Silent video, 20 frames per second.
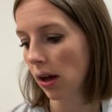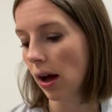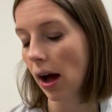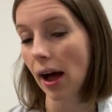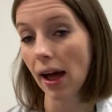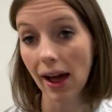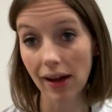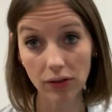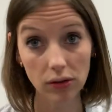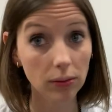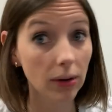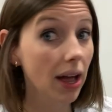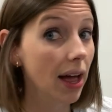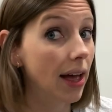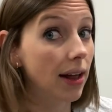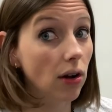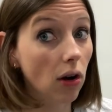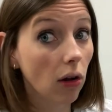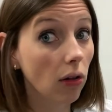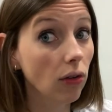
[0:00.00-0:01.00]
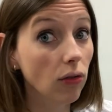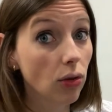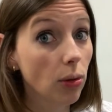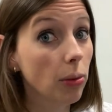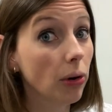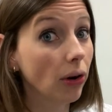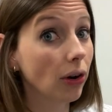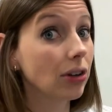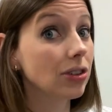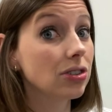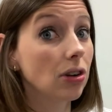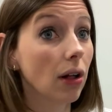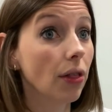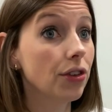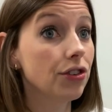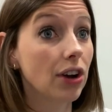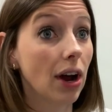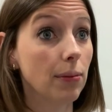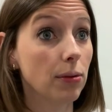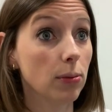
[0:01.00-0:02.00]
I haven't read all of the books, all the
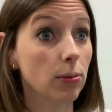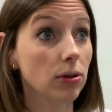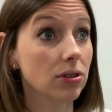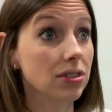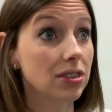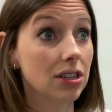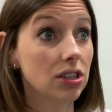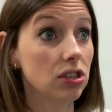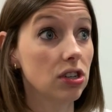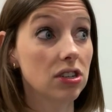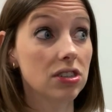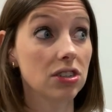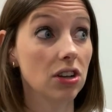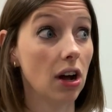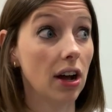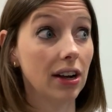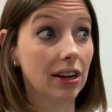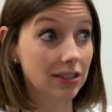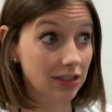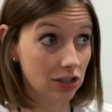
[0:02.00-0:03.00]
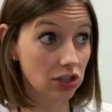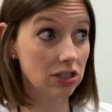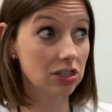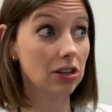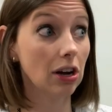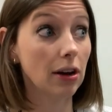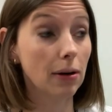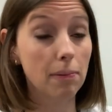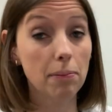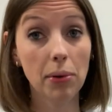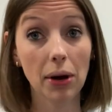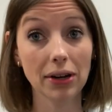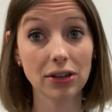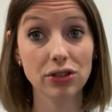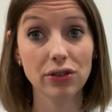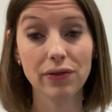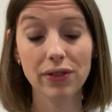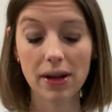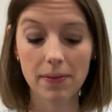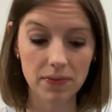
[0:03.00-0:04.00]
chapter books that I just got because I just got a bunch
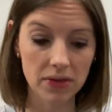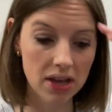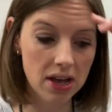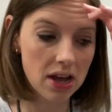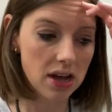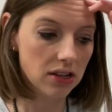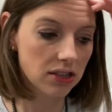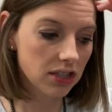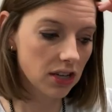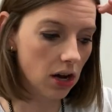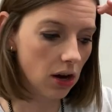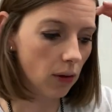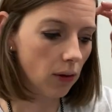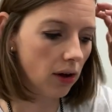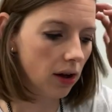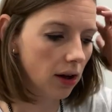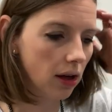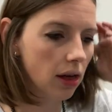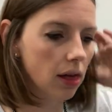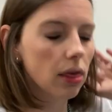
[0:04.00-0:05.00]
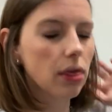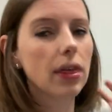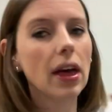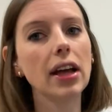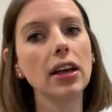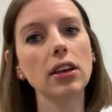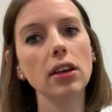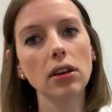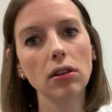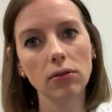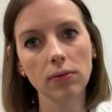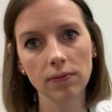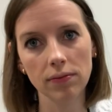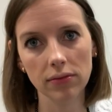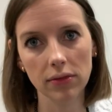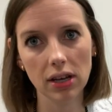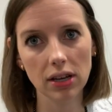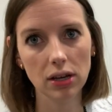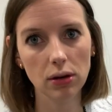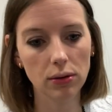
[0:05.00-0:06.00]
of them. So Thank you,
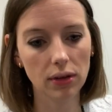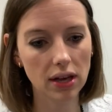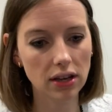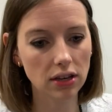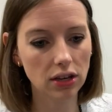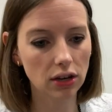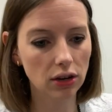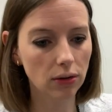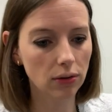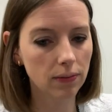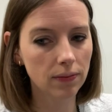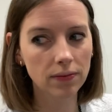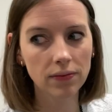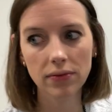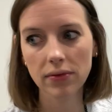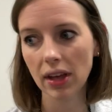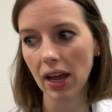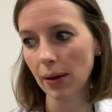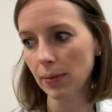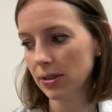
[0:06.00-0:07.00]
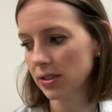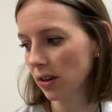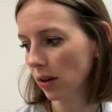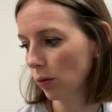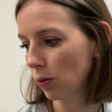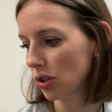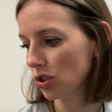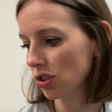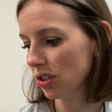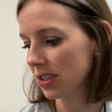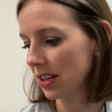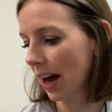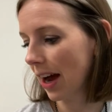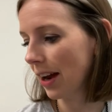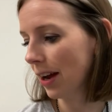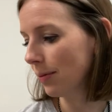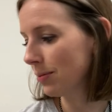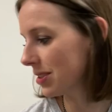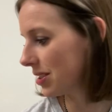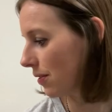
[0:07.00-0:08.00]
thank you, thank you. Amazon wishlist
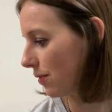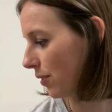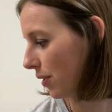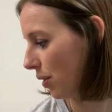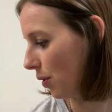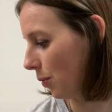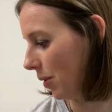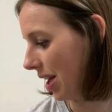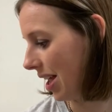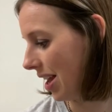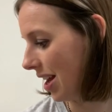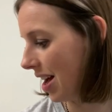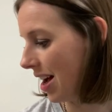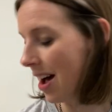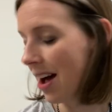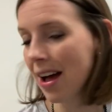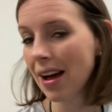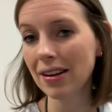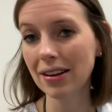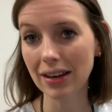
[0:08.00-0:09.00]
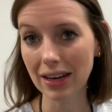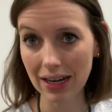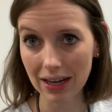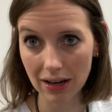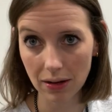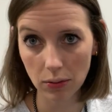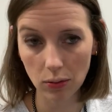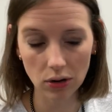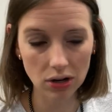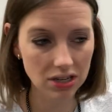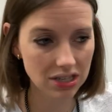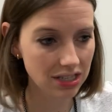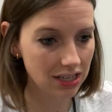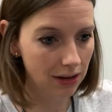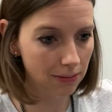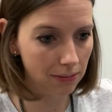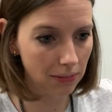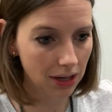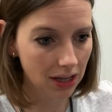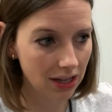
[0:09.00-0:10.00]
items for the win. Needing more
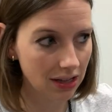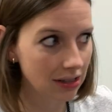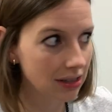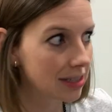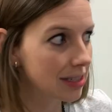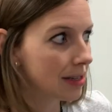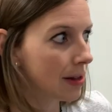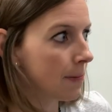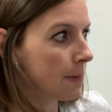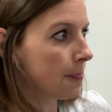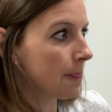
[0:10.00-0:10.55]
stem bins.